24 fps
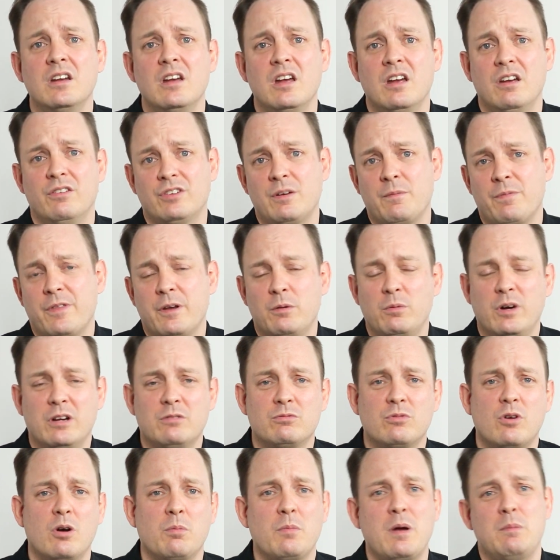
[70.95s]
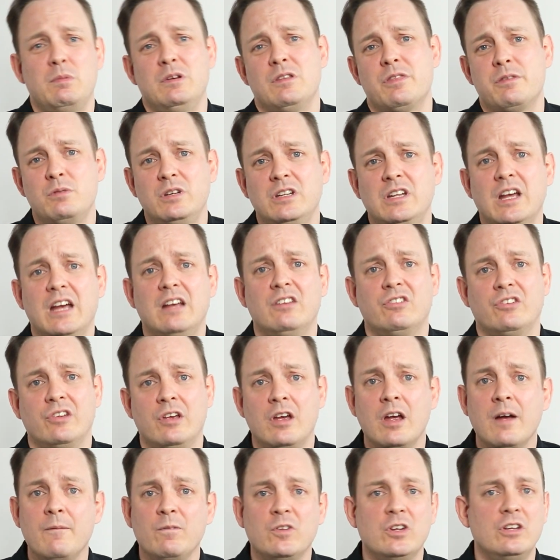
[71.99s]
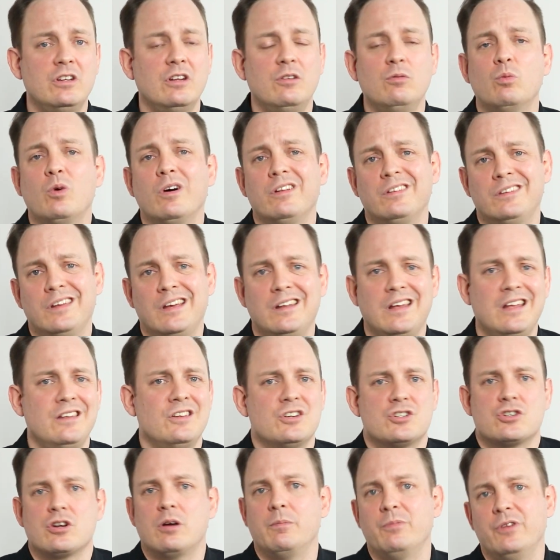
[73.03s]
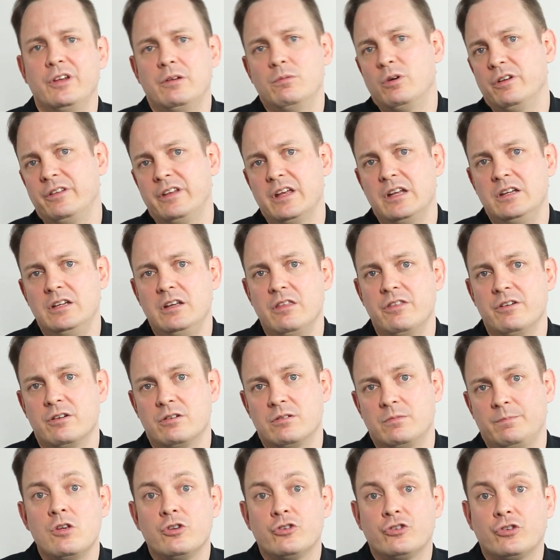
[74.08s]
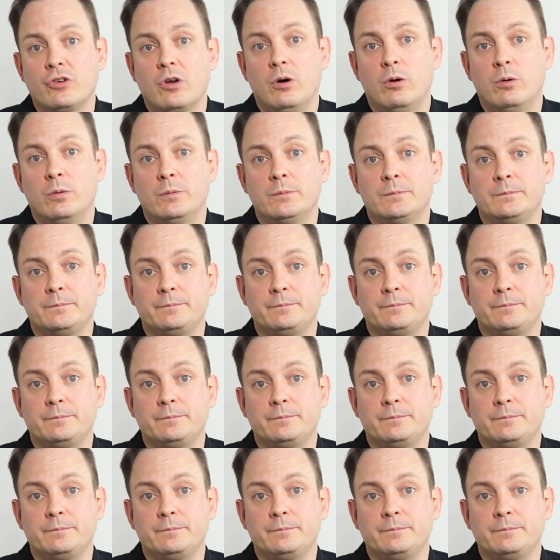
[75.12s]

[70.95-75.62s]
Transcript: If something went wrong, maybe three days. You didn't want that, and the shop didn't want that either. So